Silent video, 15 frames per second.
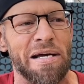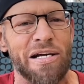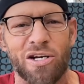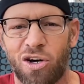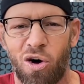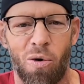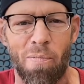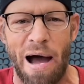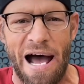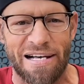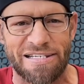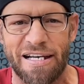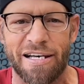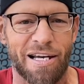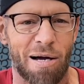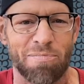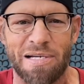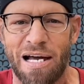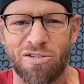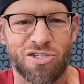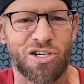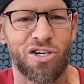and Nicole Bass had to come
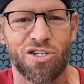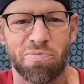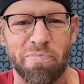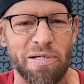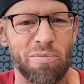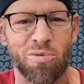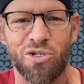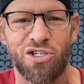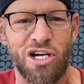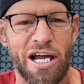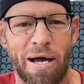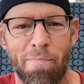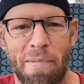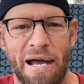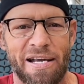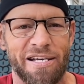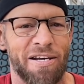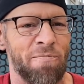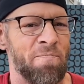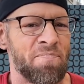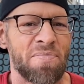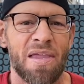downstairs and meet with J.M. Mannion.
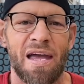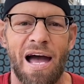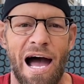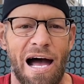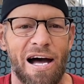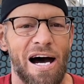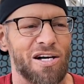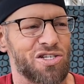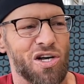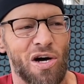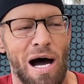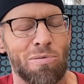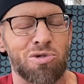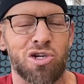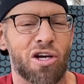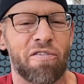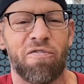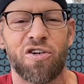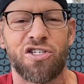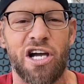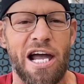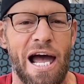So I was looking for
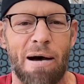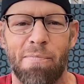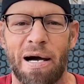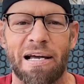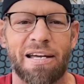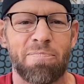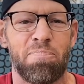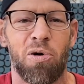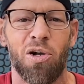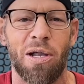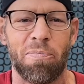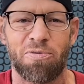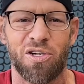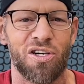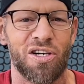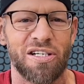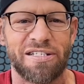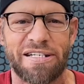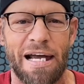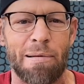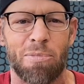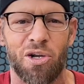J.M. I pulled up to a
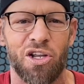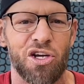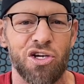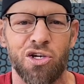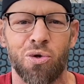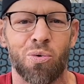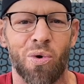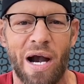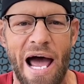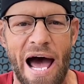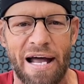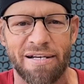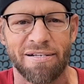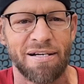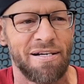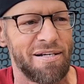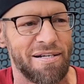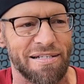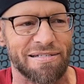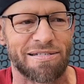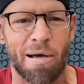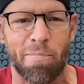table that you were at.
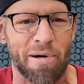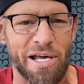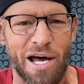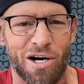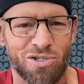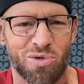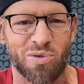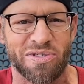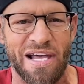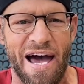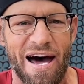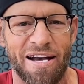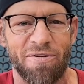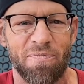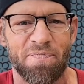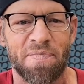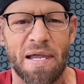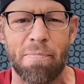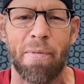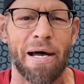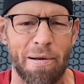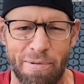And somebody else was at. It
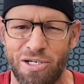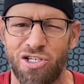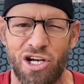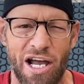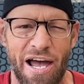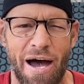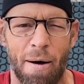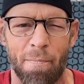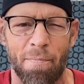might have been JM.